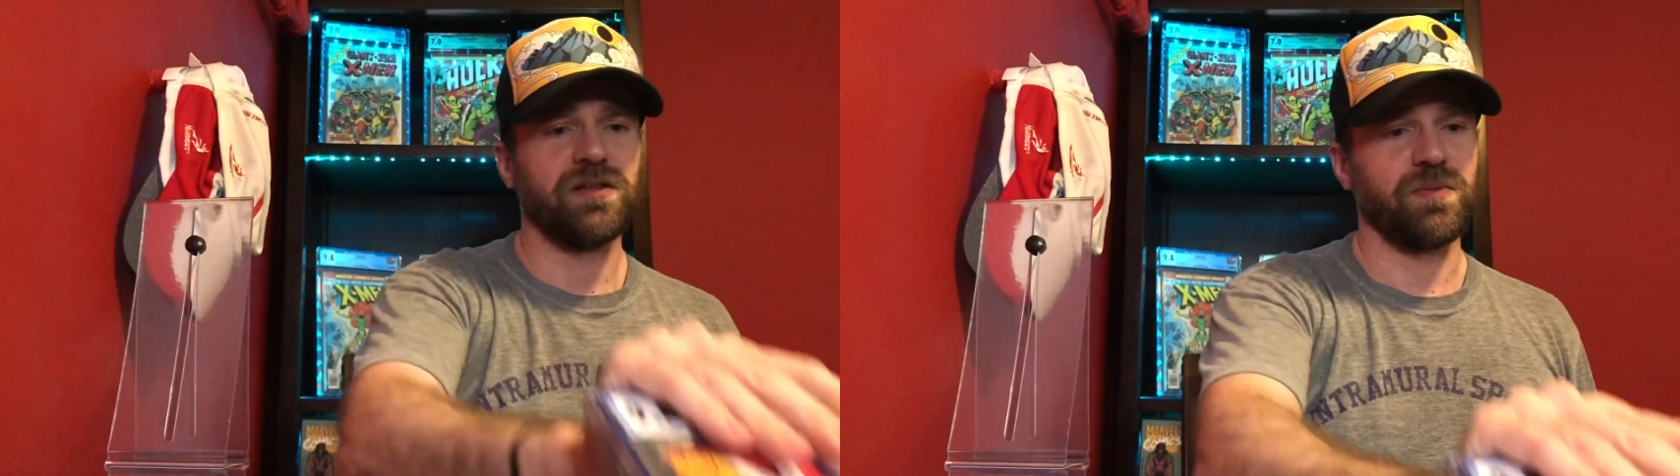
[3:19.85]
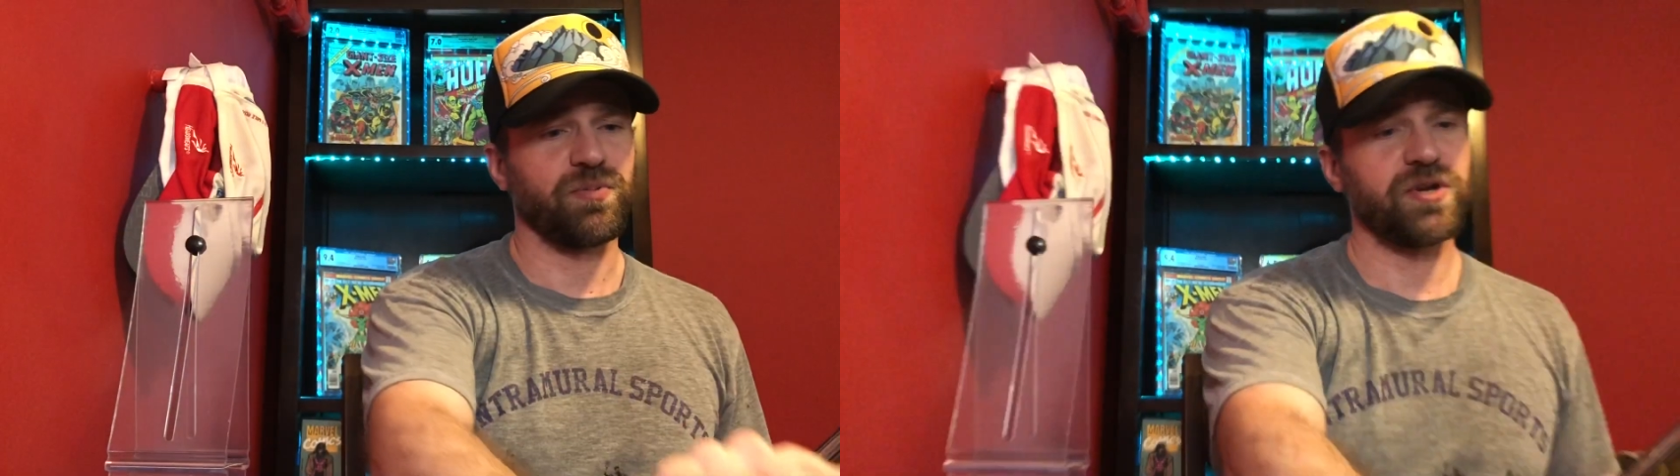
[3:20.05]

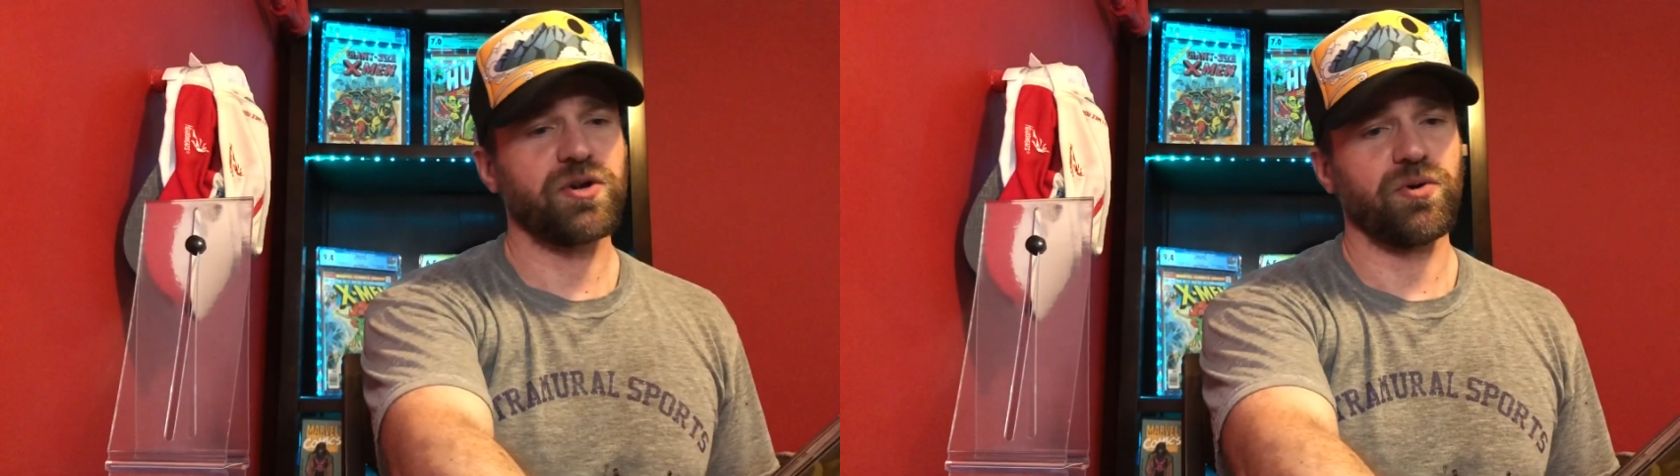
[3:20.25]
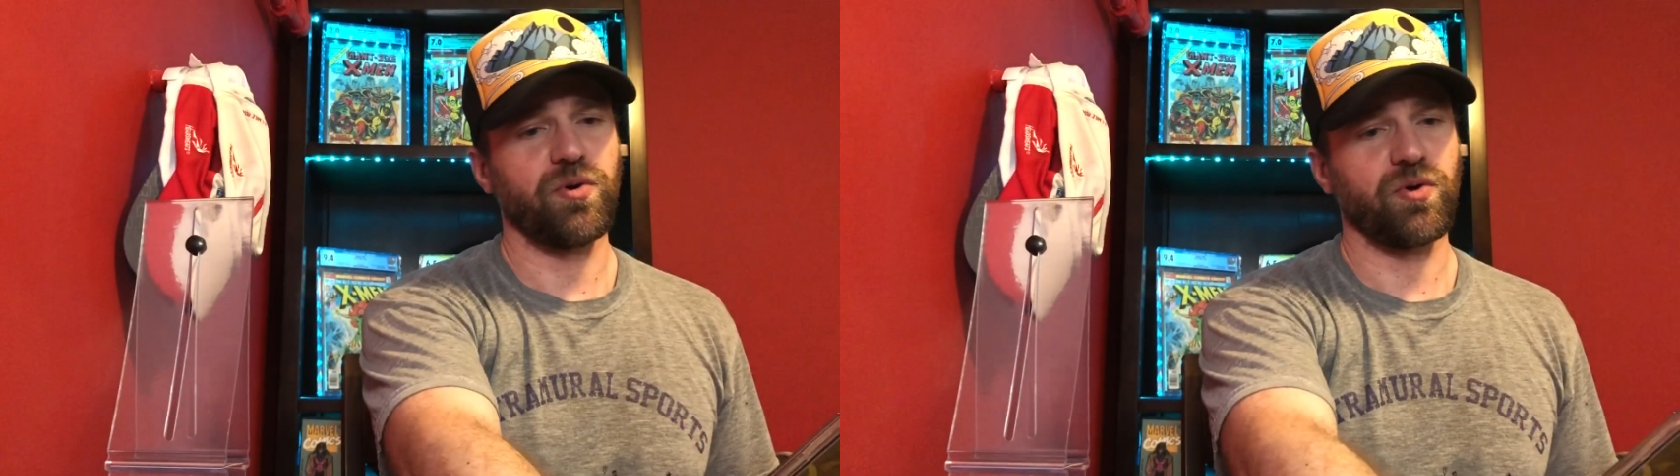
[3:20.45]
the
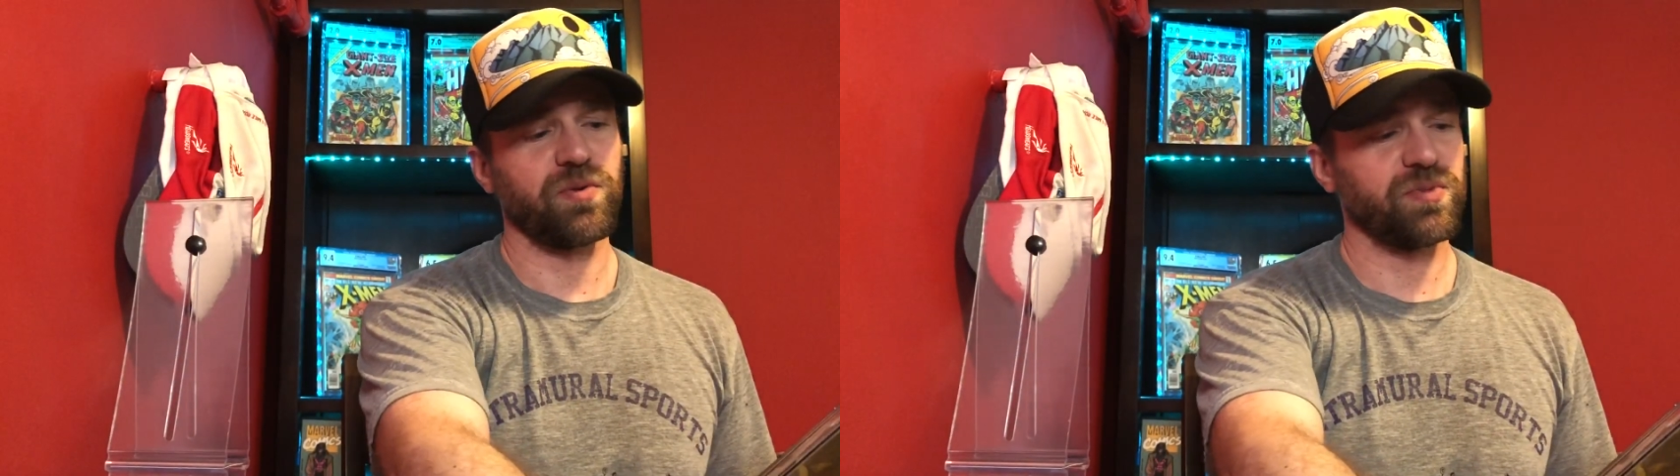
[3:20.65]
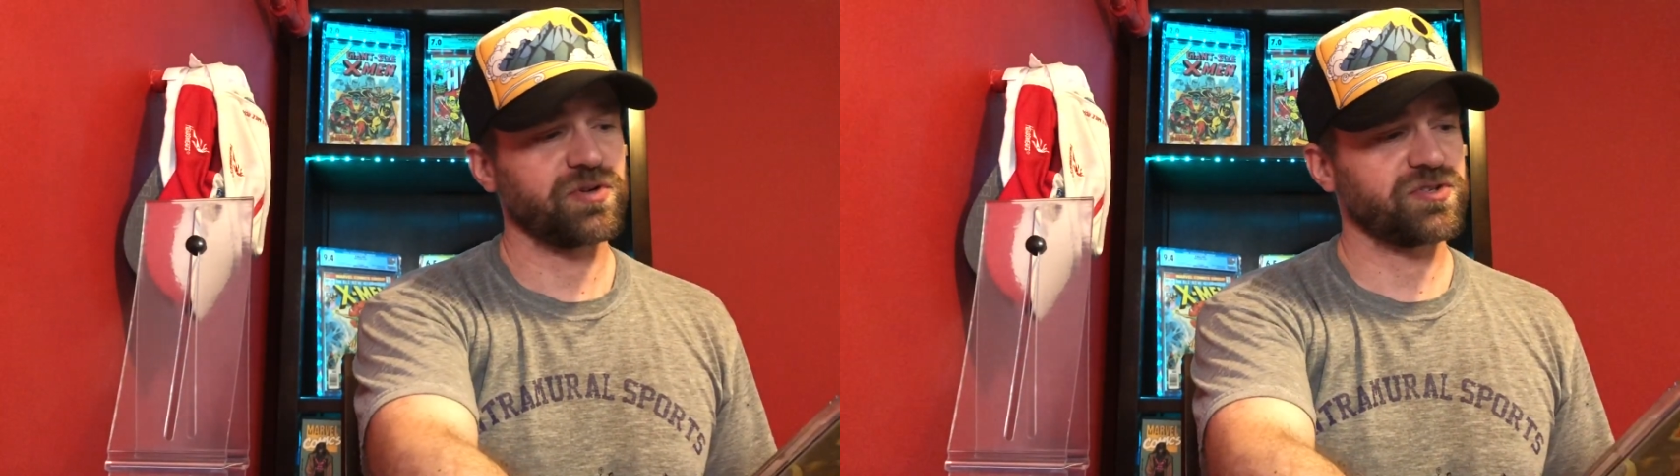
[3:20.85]
pre-code horror
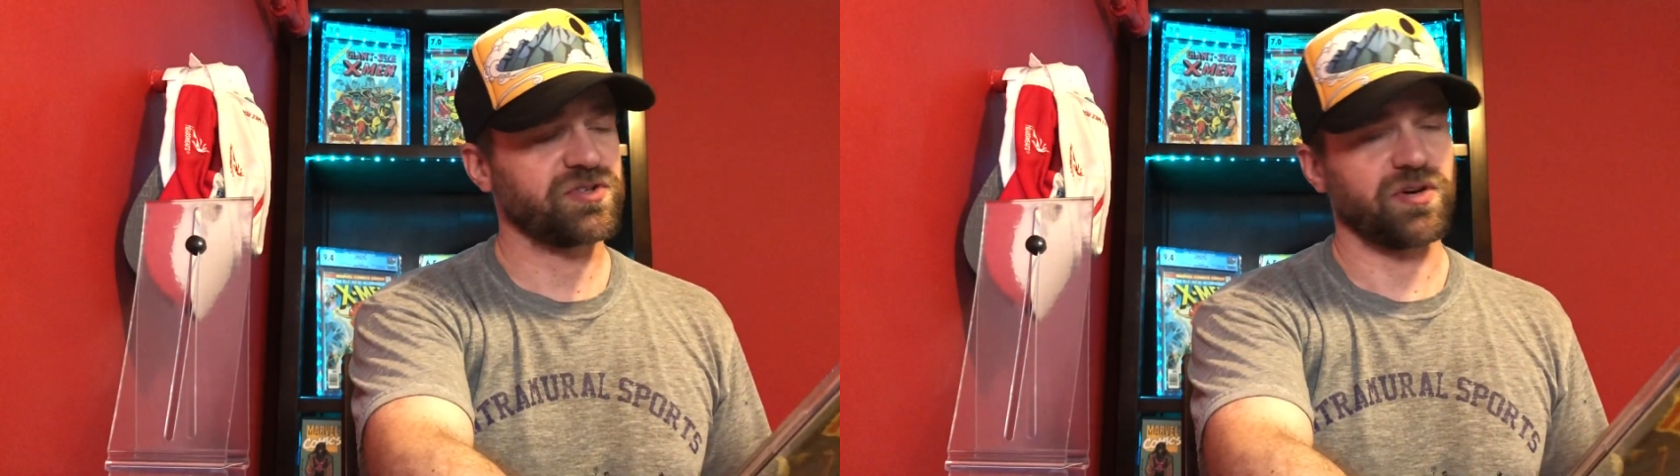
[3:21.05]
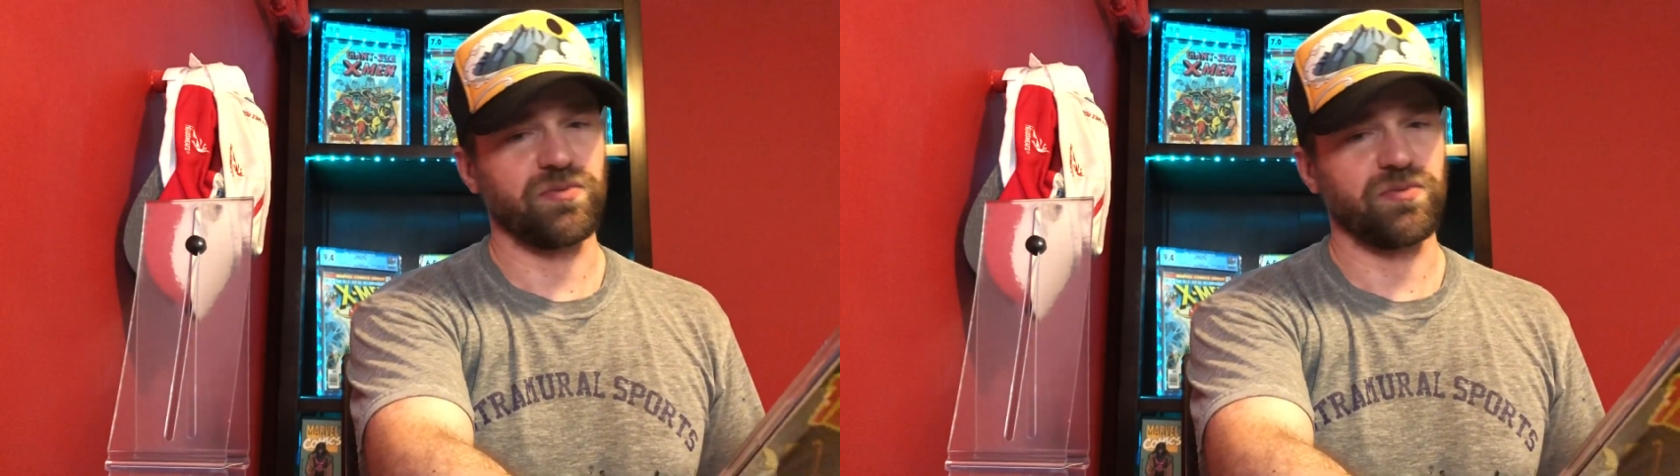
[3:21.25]
books are